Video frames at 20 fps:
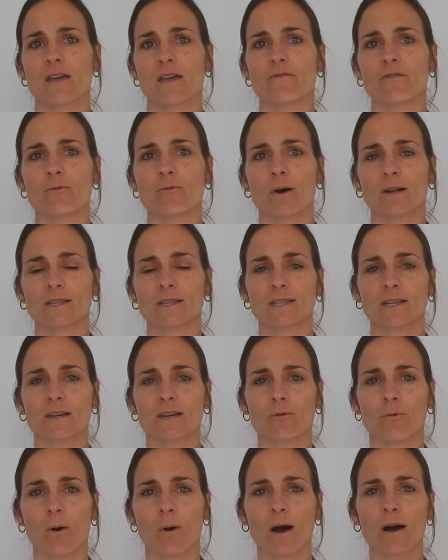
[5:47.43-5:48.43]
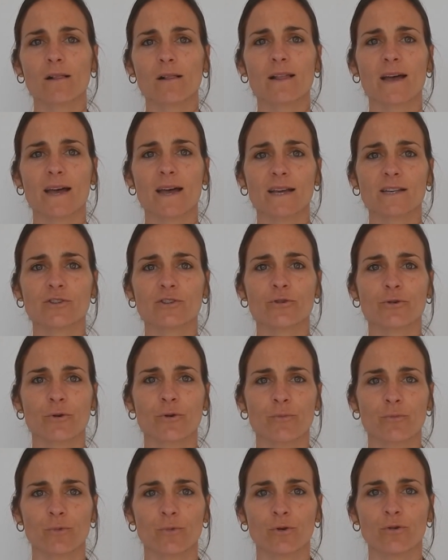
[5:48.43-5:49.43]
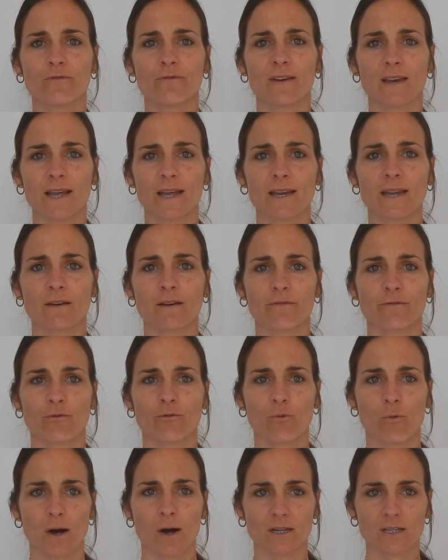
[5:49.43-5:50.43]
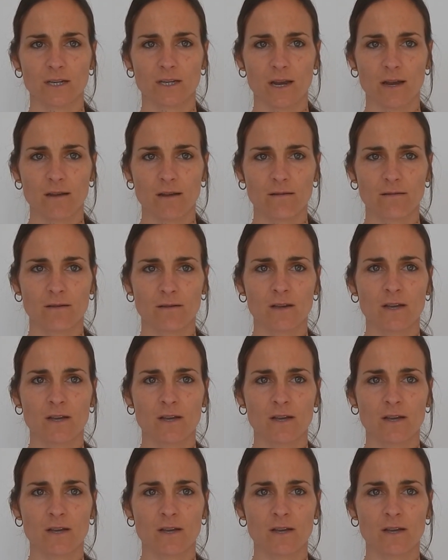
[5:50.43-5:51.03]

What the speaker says: every once in a while as you remove linen for washing.